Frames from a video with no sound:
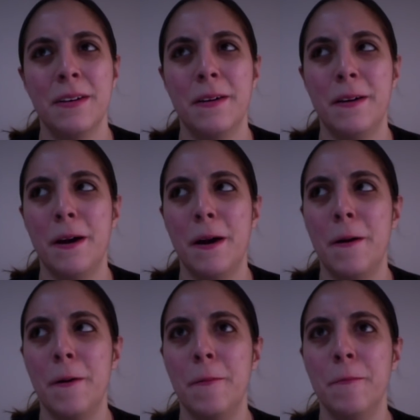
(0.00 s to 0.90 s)

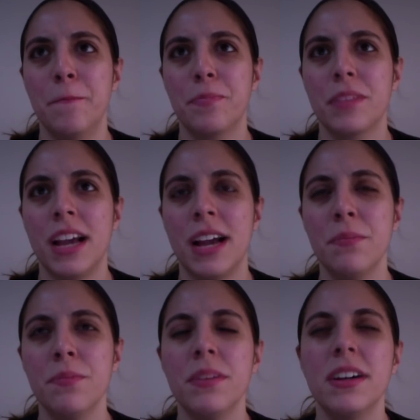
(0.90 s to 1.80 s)
Um,
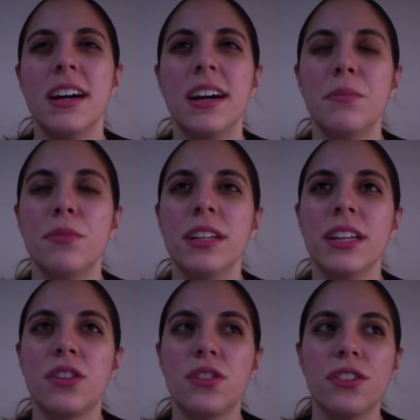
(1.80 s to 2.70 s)
I'm I'm
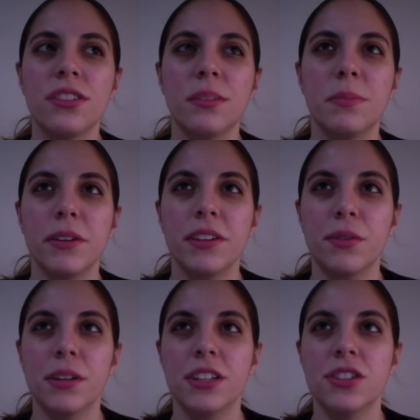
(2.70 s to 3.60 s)
really curious about the
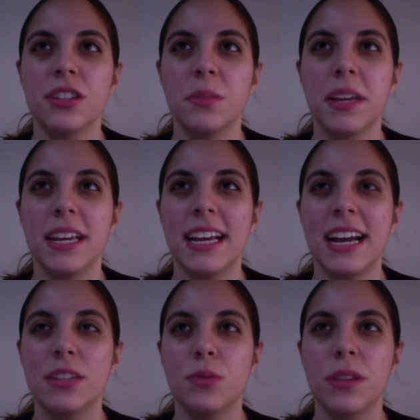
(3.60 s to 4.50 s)
relationship he
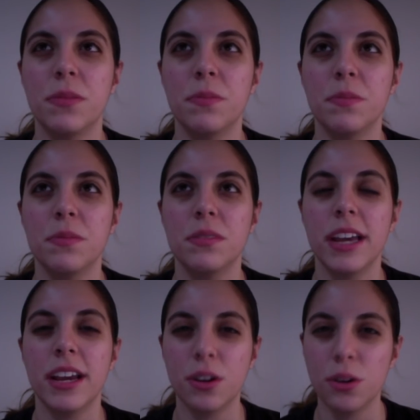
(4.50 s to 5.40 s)
has with
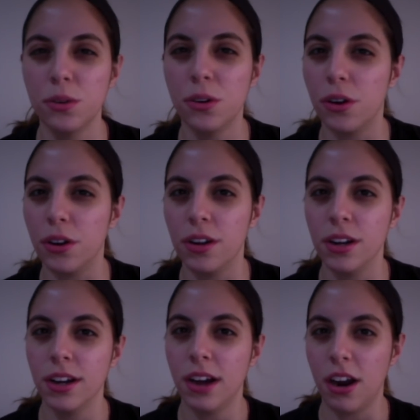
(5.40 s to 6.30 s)
Echo or
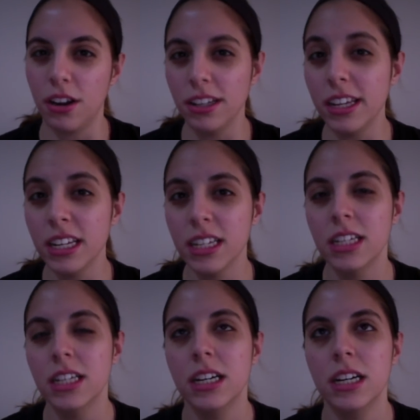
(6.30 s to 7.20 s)
Harley.
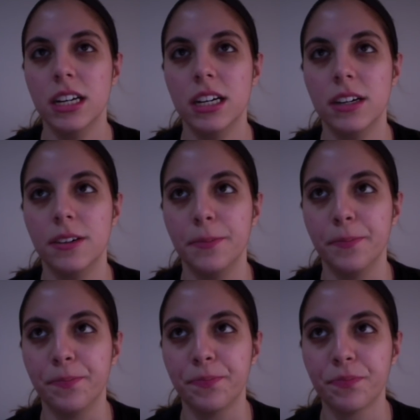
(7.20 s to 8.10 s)

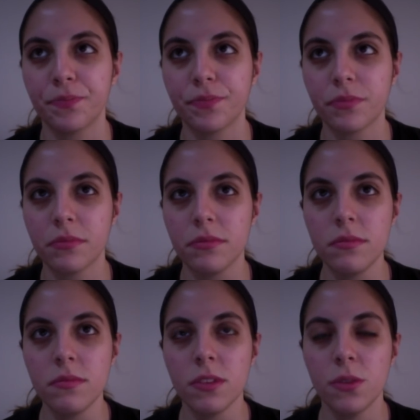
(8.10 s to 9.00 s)
Um,
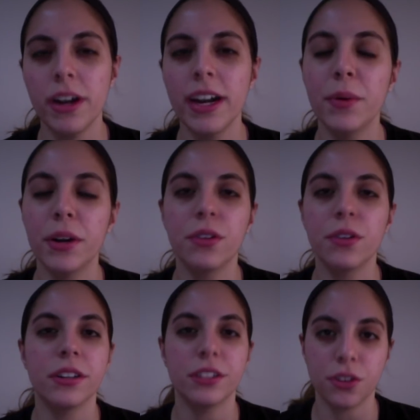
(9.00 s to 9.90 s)
right now we are
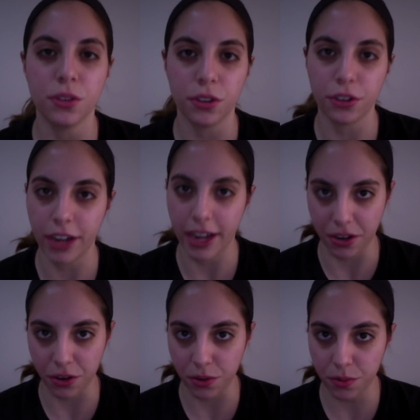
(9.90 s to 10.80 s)
going to call her
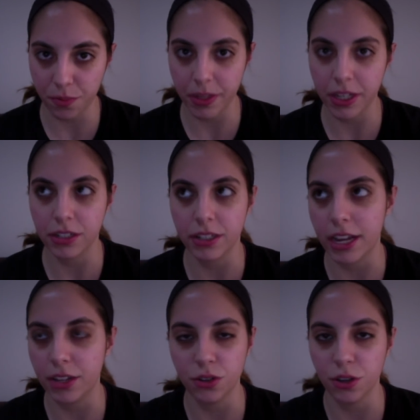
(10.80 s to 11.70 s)
Echo because I
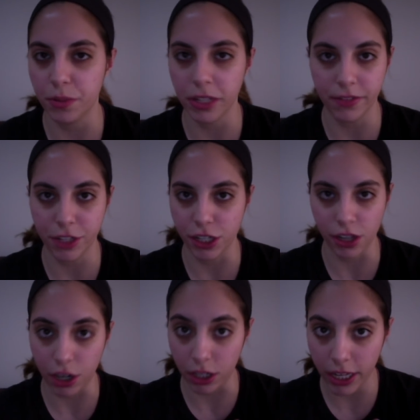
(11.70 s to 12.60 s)
do not believe she's
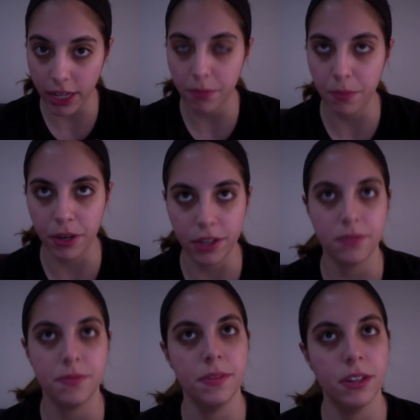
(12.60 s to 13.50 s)
Harley, but
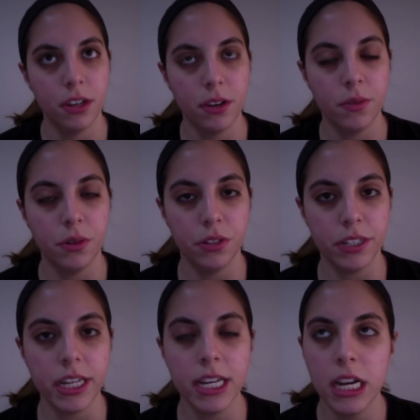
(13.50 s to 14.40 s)
we will see.